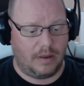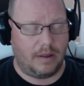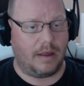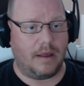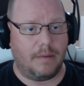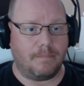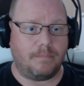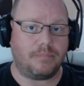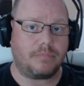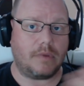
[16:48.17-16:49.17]

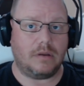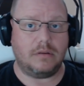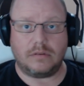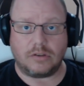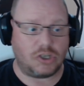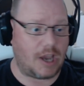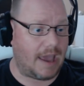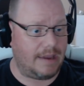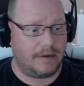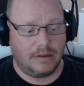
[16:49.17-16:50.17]
the
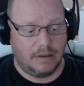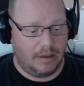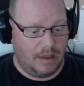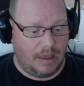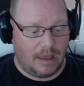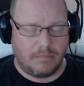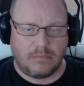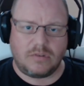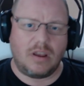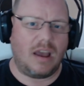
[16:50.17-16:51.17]
chatting.
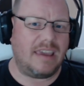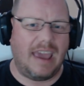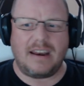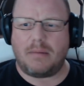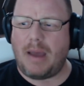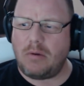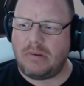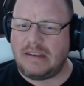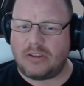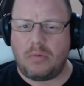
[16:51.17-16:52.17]
Again, I'm
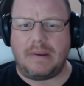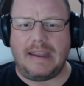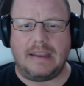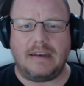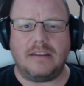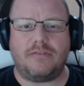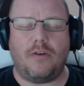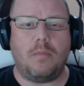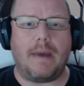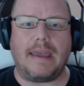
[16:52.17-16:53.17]
only doing it in this
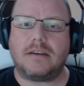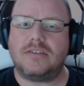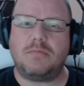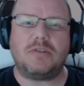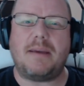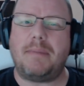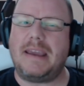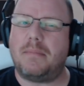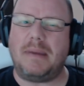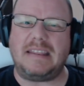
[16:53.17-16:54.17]
format because it was
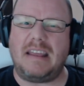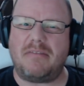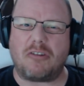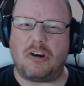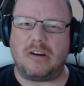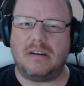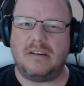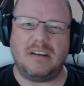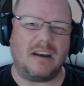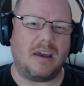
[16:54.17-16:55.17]
something a bit different,
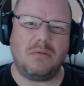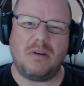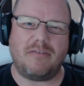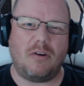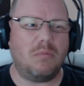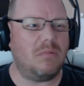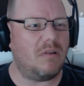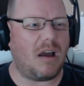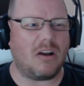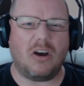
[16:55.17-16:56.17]
you know. I thought,
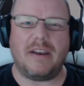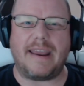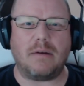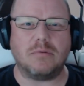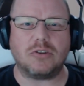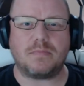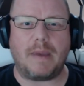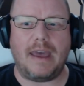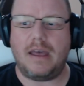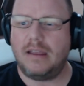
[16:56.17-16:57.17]
I got an hour
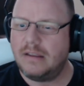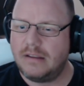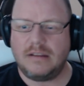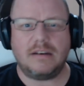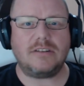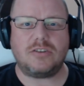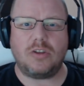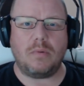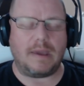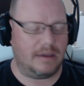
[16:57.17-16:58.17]
spare, let's
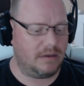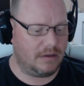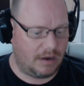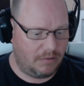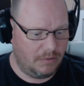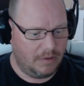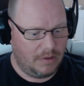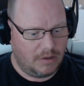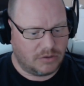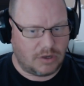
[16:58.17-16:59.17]
do it, you know.
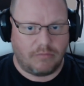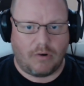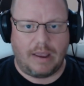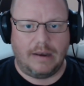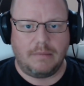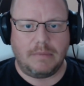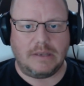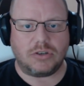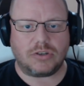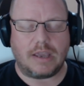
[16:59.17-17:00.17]
So, right, let me
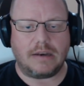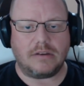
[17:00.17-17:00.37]
just get this